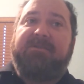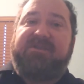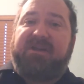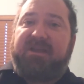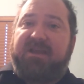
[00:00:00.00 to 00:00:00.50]

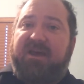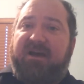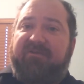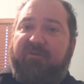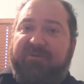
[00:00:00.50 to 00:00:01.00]
Did
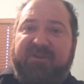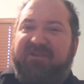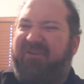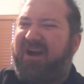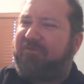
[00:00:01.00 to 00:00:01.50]
a
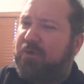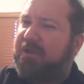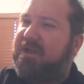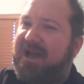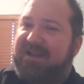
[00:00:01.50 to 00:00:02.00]
455,
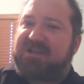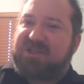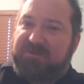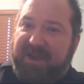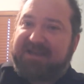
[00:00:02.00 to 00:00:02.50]
really not
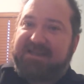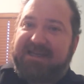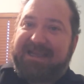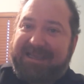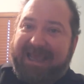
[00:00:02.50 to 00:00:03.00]
expecting
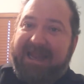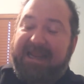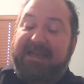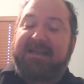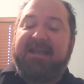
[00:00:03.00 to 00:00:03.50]
to get
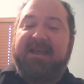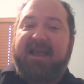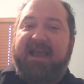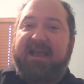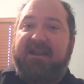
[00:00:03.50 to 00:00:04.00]
it.
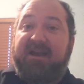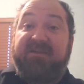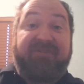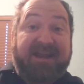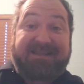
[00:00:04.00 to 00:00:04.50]
And
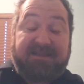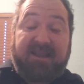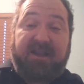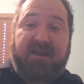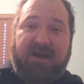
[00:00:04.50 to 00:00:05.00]
in fact, I
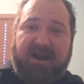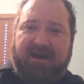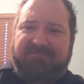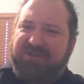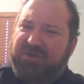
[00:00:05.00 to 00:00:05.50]
did.
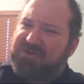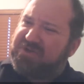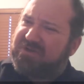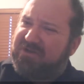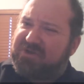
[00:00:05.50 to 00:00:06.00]
Little
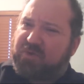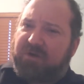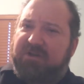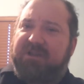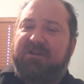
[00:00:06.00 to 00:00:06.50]

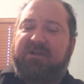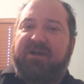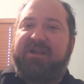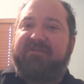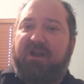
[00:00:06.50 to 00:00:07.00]
squirrely, little
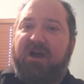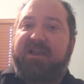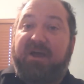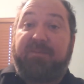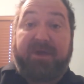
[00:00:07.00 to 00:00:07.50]
uneven
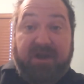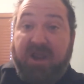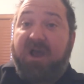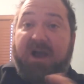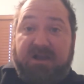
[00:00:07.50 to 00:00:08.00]
lockout, but
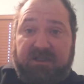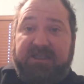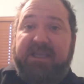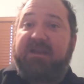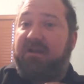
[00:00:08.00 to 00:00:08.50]
a
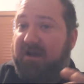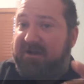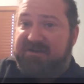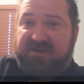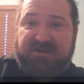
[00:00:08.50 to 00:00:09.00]
clean,
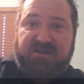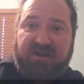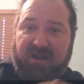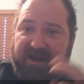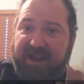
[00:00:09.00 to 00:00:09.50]

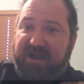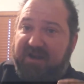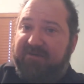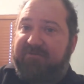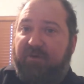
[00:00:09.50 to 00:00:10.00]
unassisted,
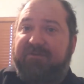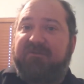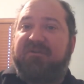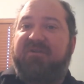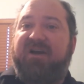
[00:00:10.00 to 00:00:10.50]
unaided
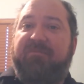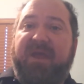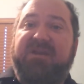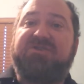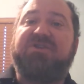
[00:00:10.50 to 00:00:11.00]
455
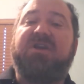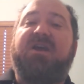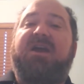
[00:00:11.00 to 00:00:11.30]
bench.